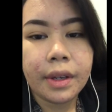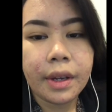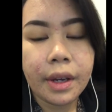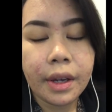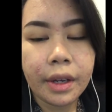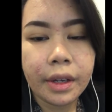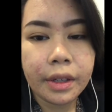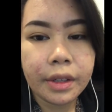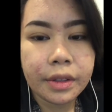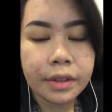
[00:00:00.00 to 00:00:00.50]

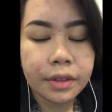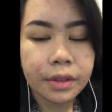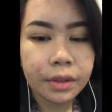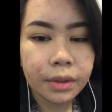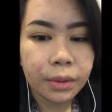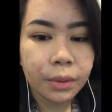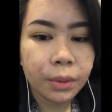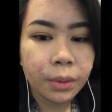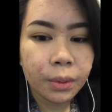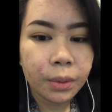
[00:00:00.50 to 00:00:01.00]
Hi,
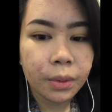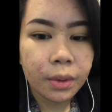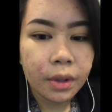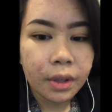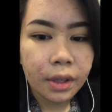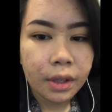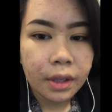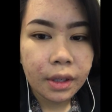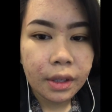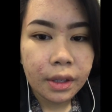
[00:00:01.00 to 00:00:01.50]
so
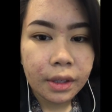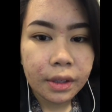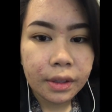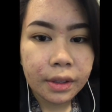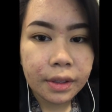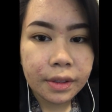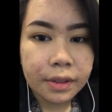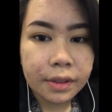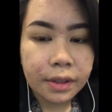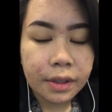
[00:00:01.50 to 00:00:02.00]

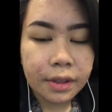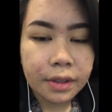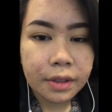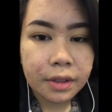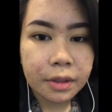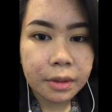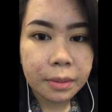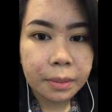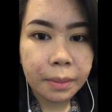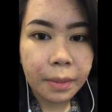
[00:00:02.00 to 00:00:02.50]
this
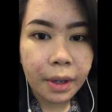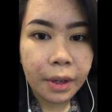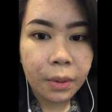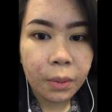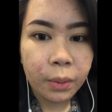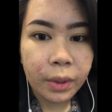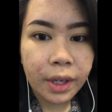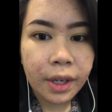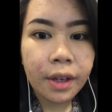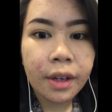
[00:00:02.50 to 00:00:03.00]
is my
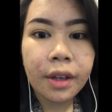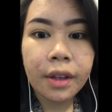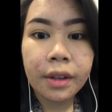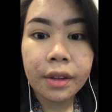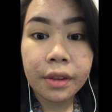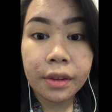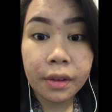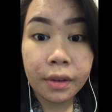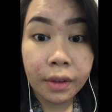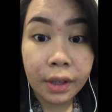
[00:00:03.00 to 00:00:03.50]
week
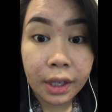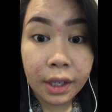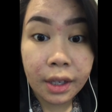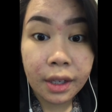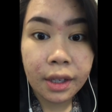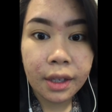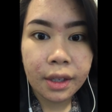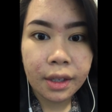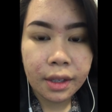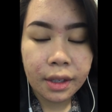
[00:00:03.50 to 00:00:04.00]
3,
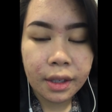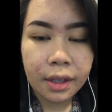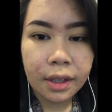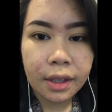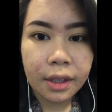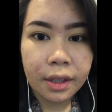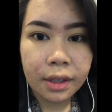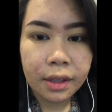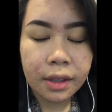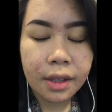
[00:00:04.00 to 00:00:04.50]

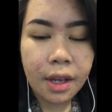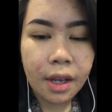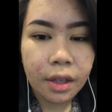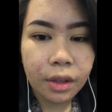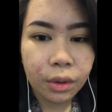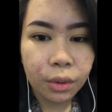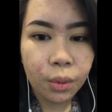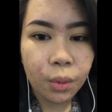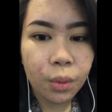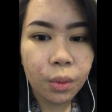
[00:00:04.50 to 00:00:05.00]
day
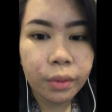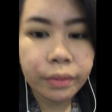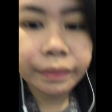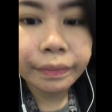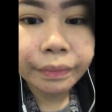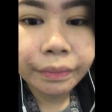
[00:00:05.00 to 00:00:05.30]
2,